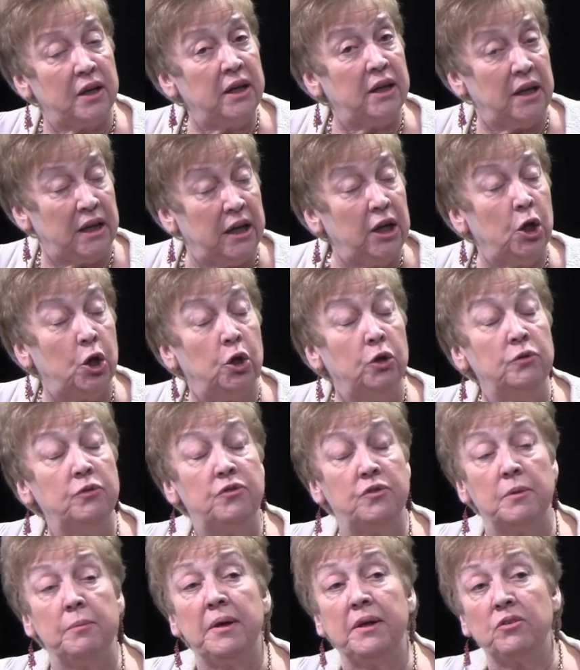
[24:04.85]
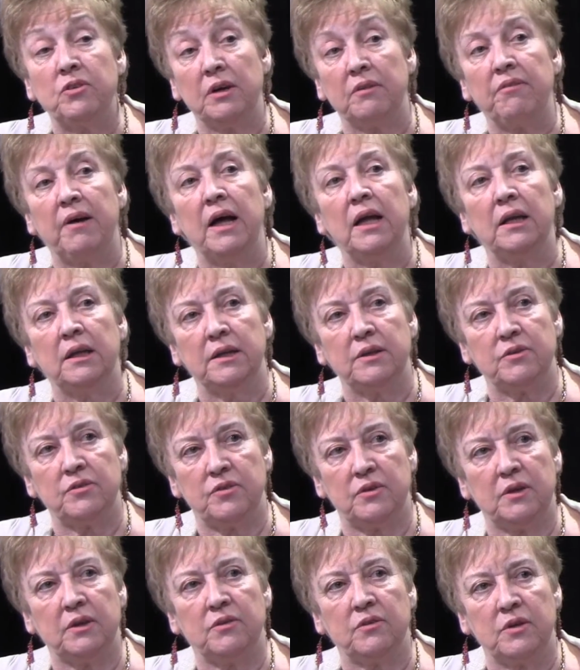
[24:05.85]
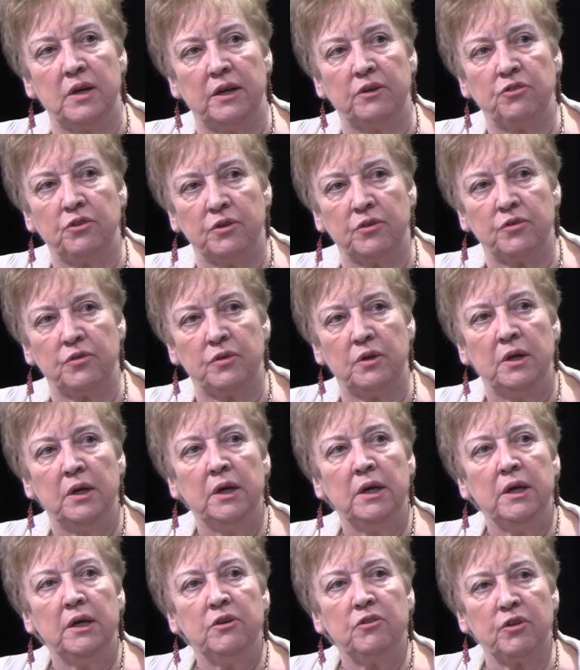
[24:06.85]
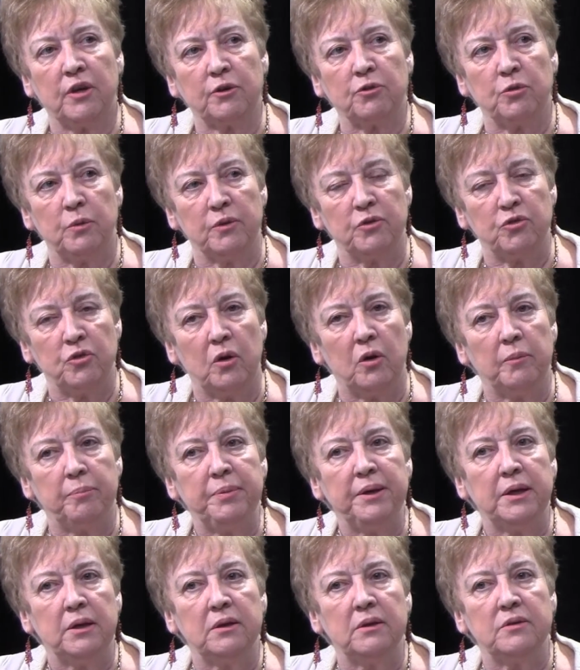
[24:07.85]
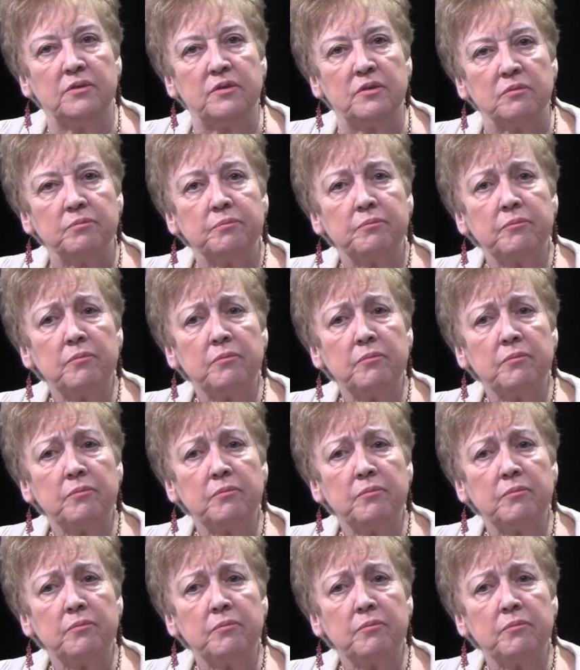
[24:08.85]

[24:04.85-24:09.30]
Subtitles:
It includes domestic violence. It's not just sexual assault, because